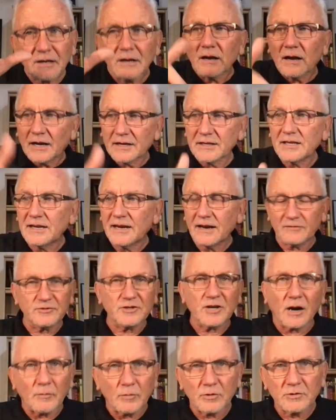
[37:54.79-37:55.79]
I need to have
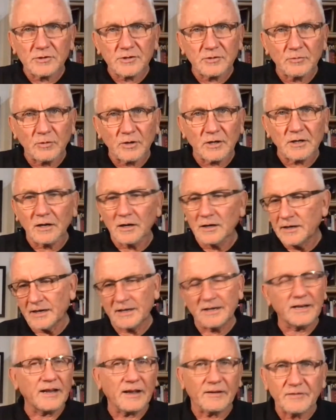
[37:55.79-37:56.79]
job orders to work on. I need
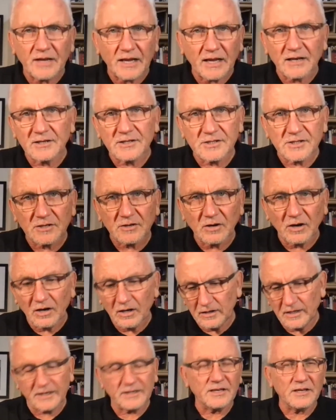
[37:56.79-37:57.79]
to have candidates to
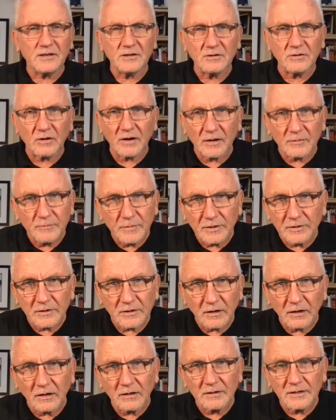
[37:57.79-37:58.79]
call. I need to know how to build a
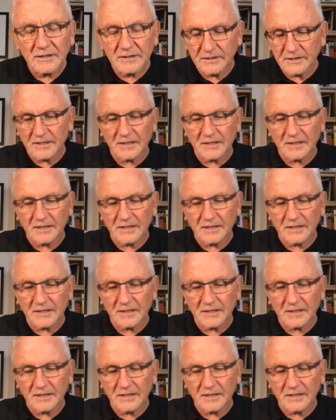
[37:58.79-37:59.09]
call list.